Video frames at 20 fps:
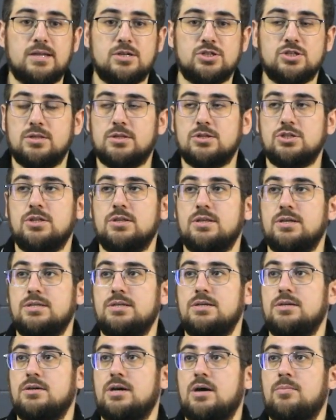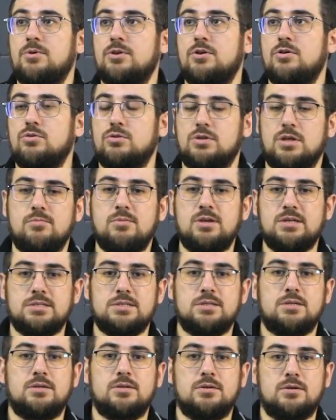we have to find a certain place
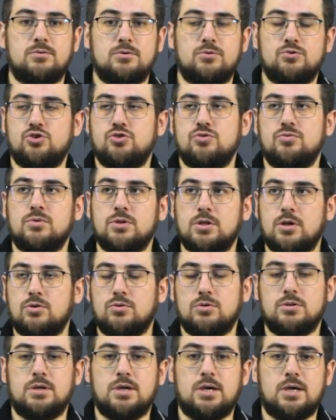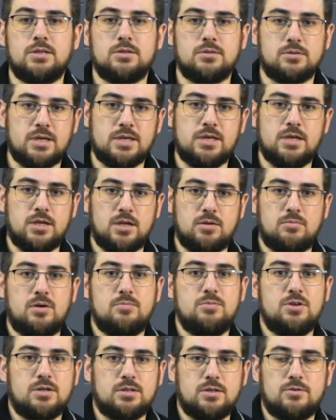very far away from any objects
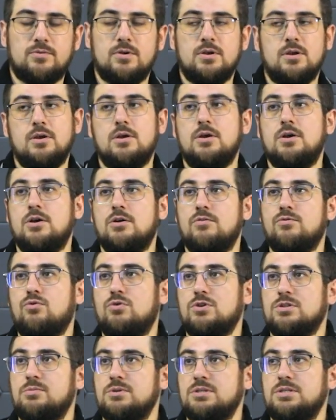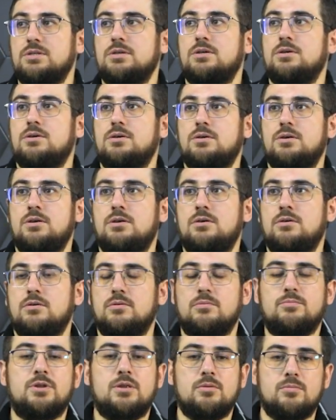in the cosmos, and if we
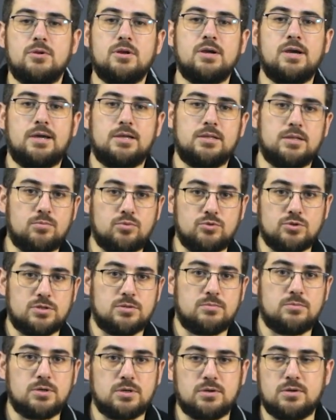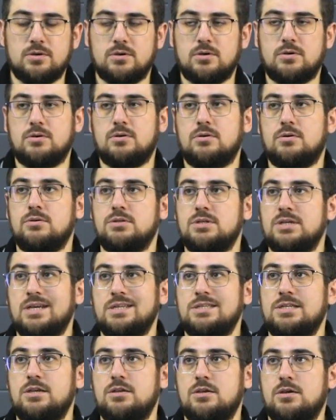ignore, say, their gravitational pull,
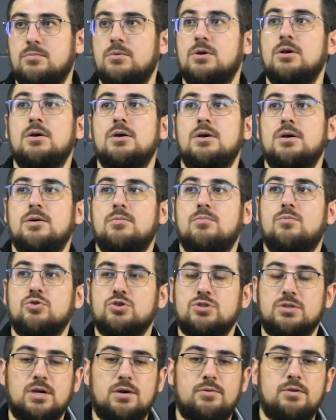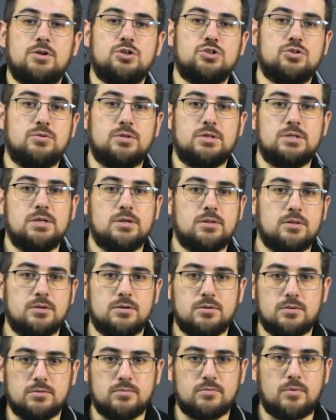we can say that nothing
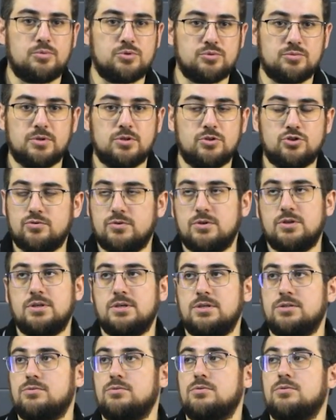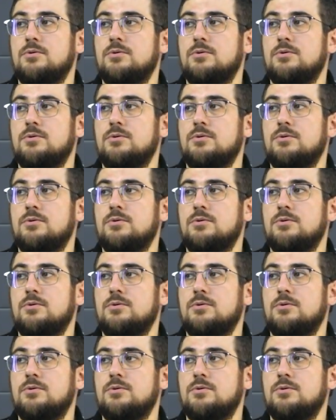is actually acting on the body.